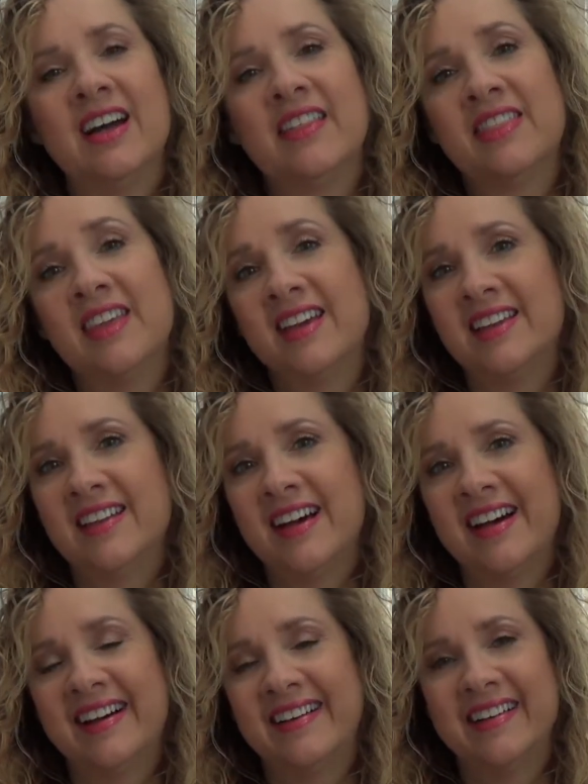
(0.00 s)
then
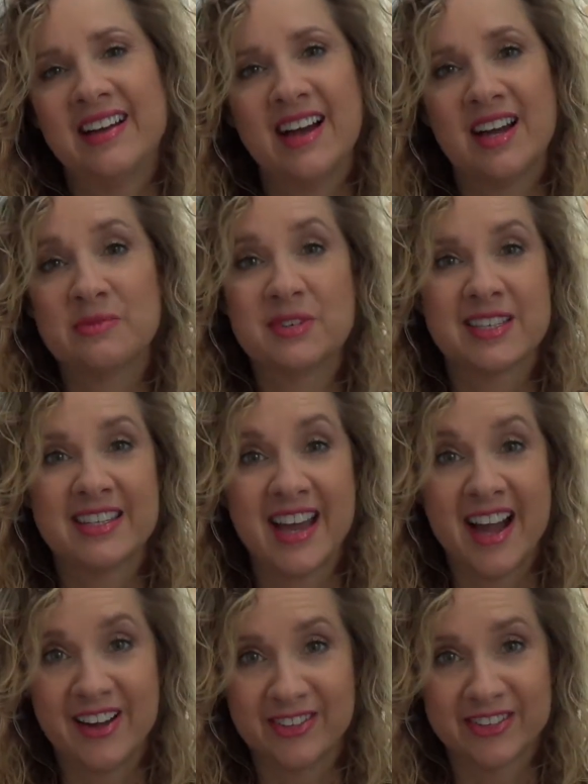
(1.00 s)
I'm just
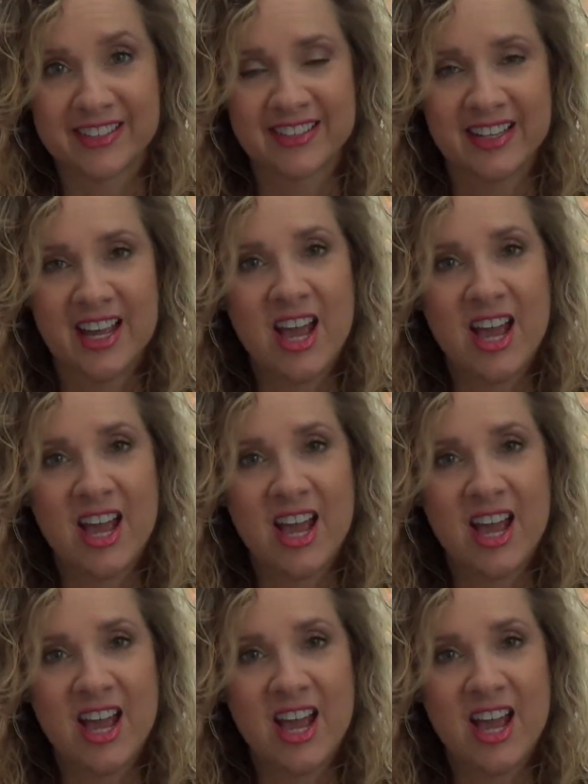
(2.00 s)
out.